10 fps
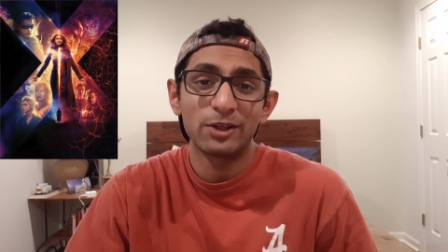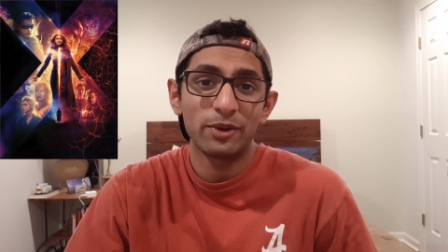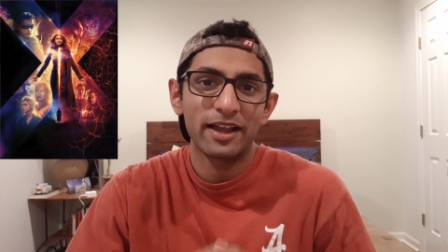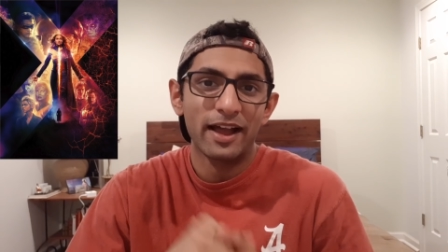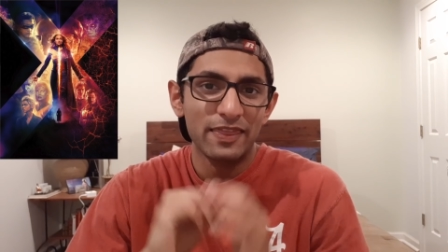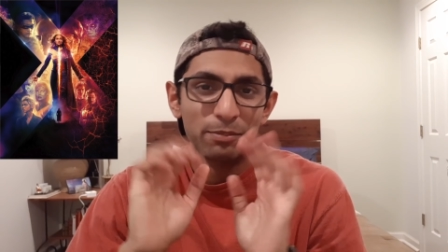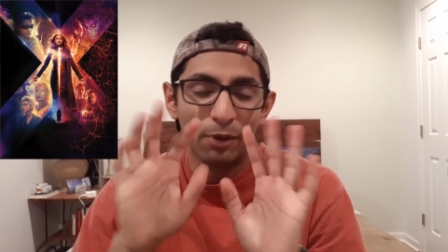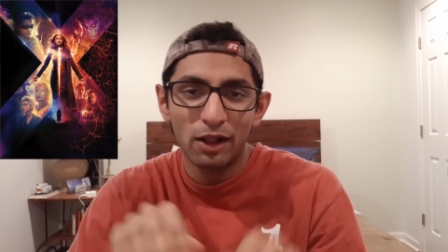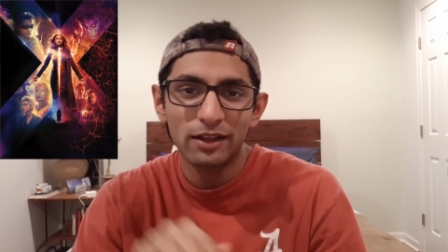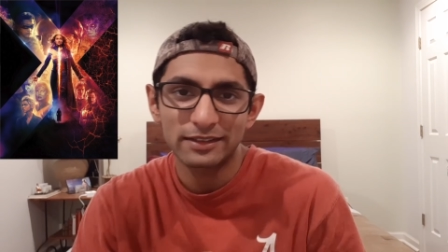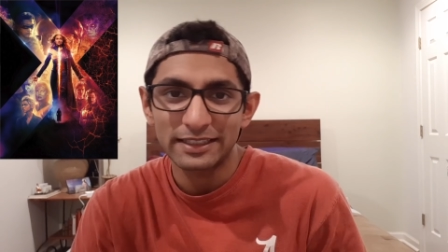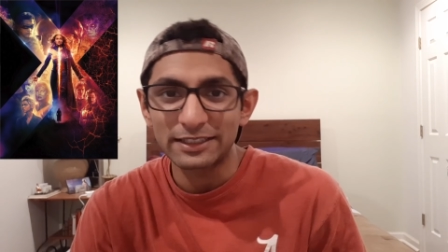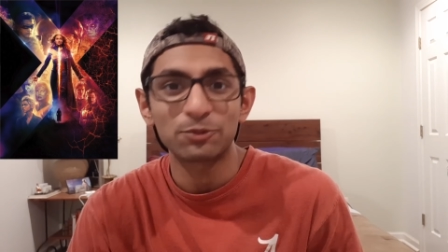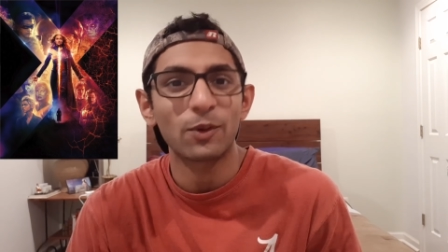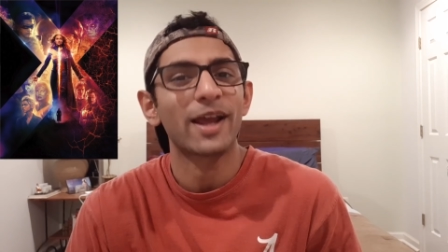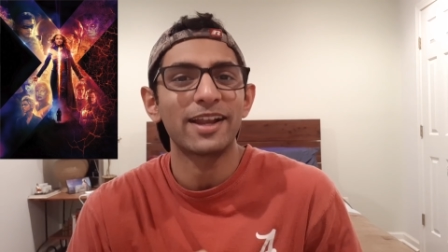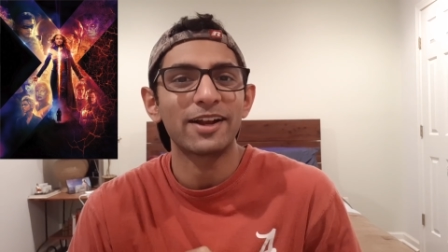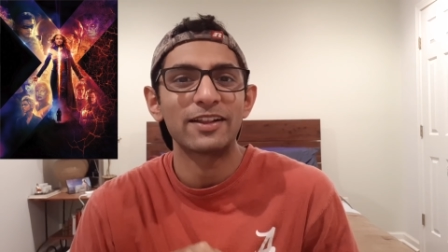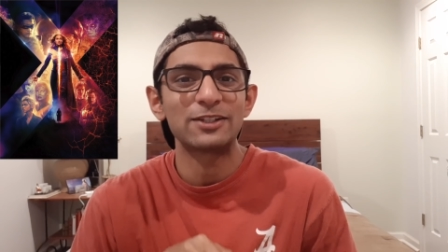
We got the politics right here